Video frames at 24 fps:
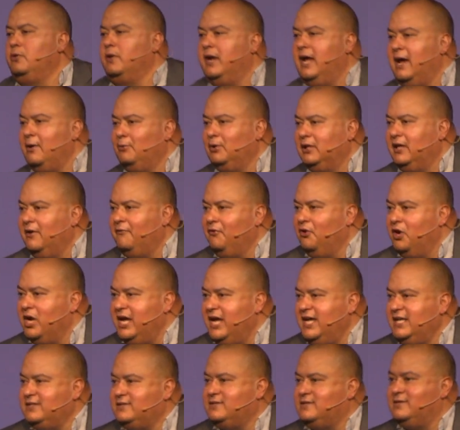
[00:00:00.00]
and I will ever
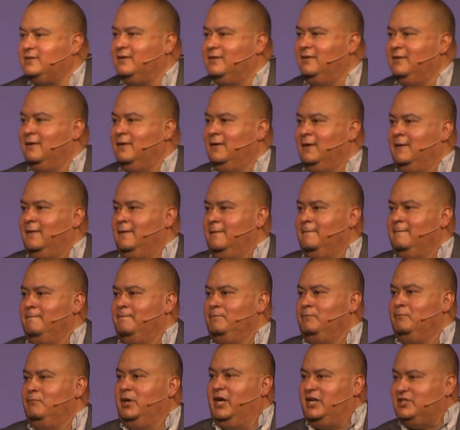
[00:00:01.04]
eat
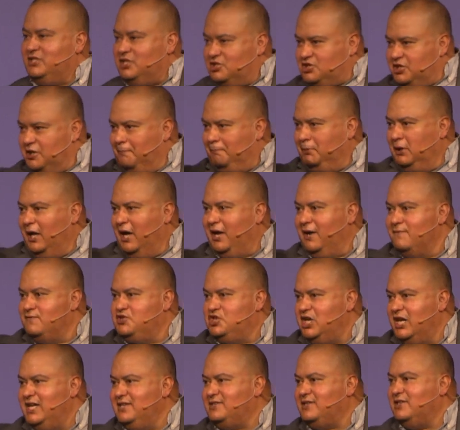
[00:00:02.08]
because it's the blood of
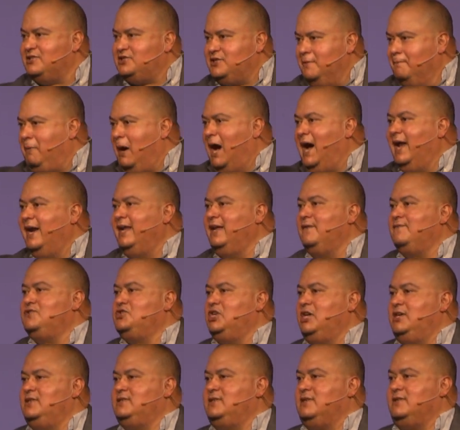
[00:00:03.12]
Jesus, the body of
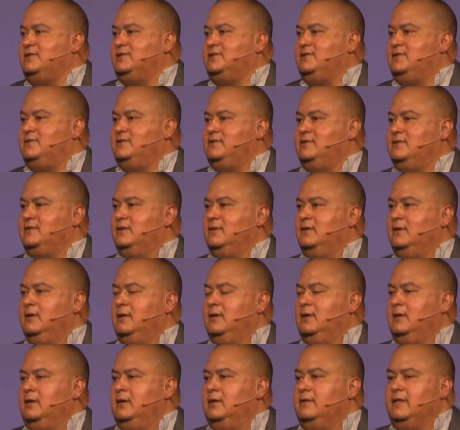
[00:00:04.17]
Jesus
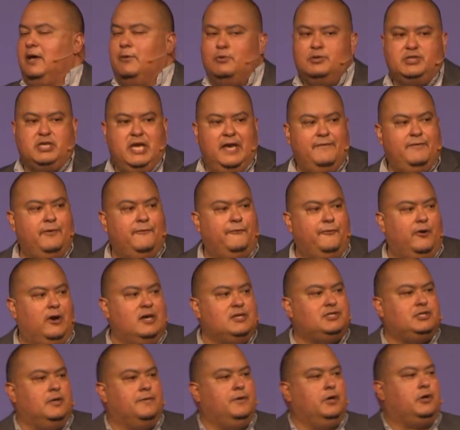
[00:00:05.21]
that was given for us
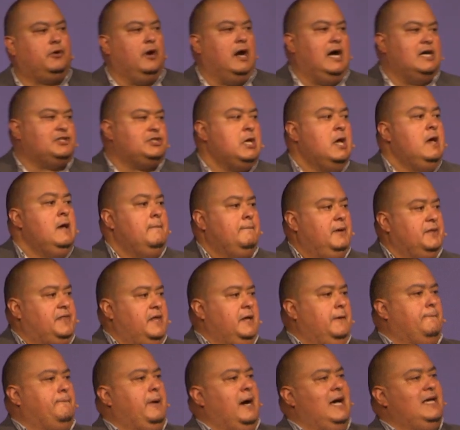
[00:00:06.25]
on the cross. But the
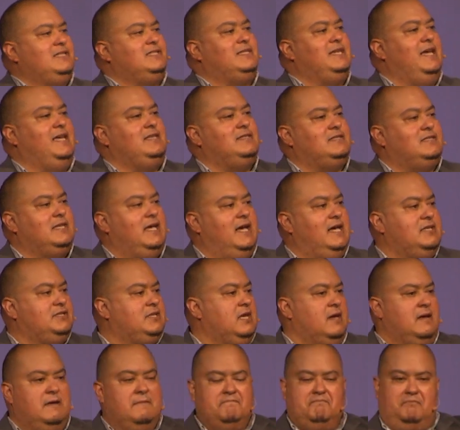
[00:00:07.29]
apostate says,
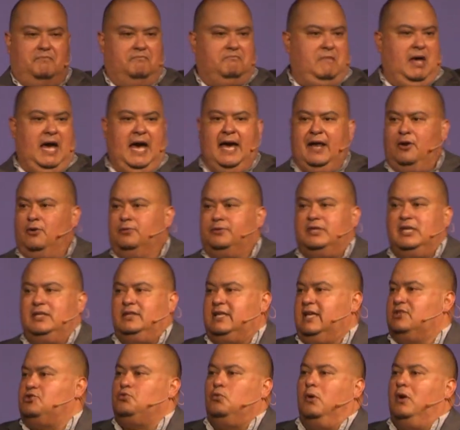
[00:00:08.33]
I don't think
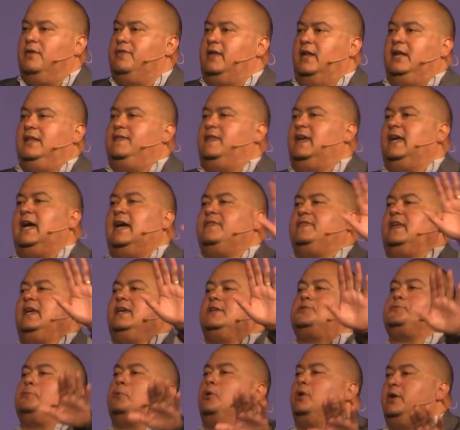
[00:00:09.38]
that's worth anything. I think it's
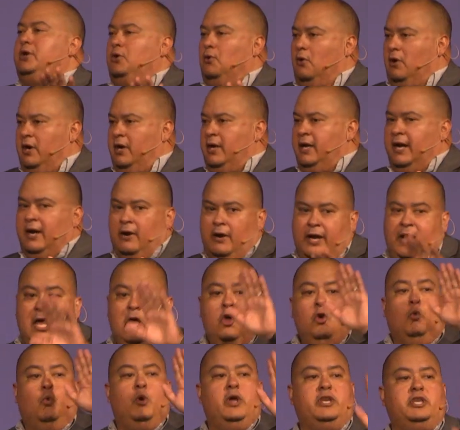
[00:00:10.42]
pretty ordinary.
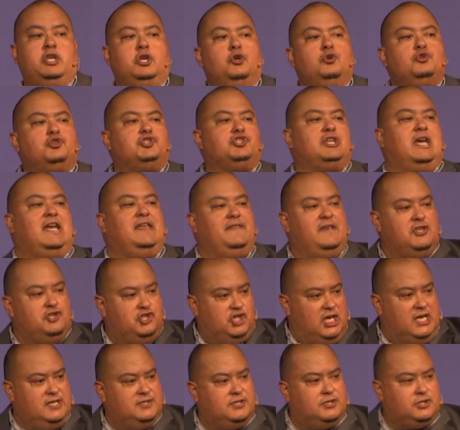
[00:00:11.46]
When you say that
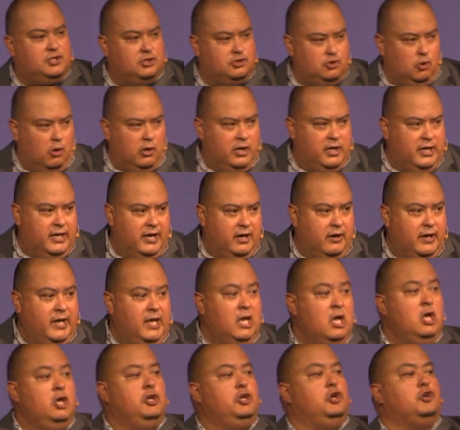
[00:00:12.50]
Jesus is ordinary,
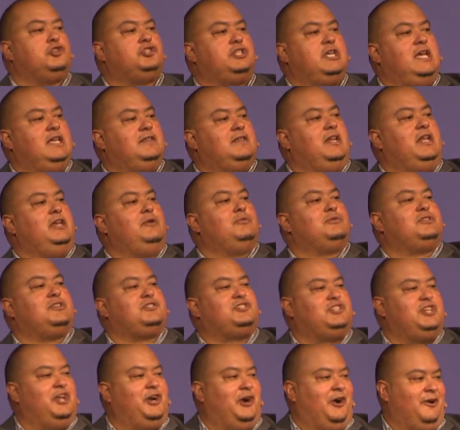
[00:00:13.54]
you're saying that he was a
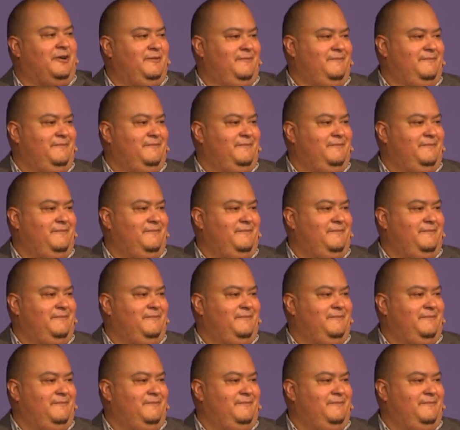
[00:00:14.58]
sinner.